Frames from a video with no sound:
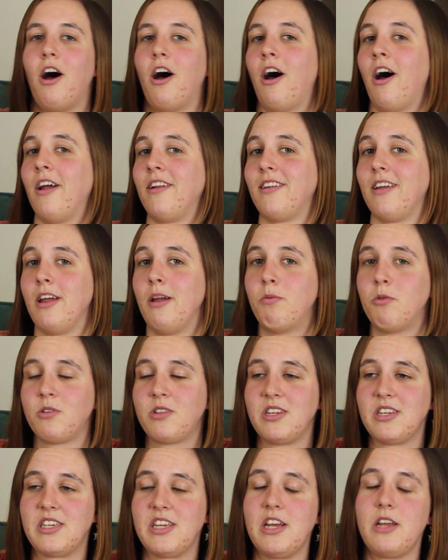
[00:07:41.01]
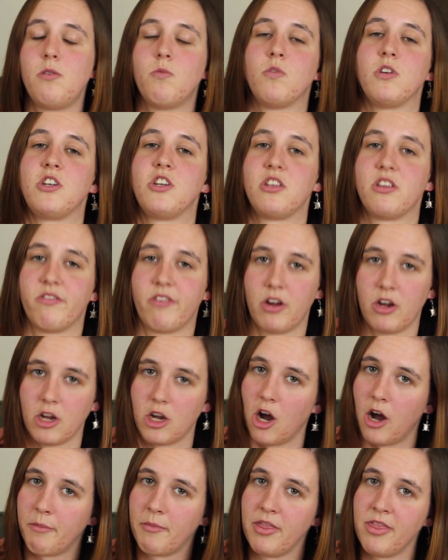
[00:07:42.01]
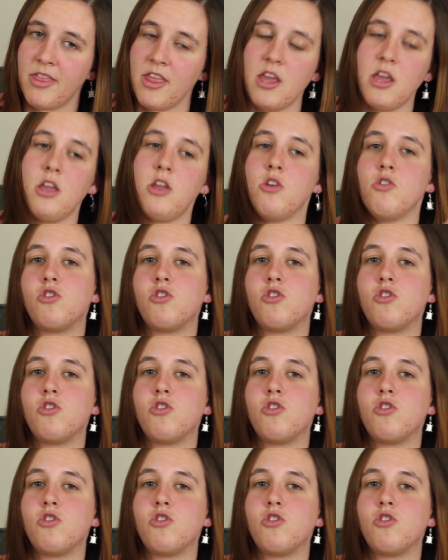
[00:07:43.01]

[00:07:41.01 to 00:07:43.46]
not able to sit, which is a very common thing.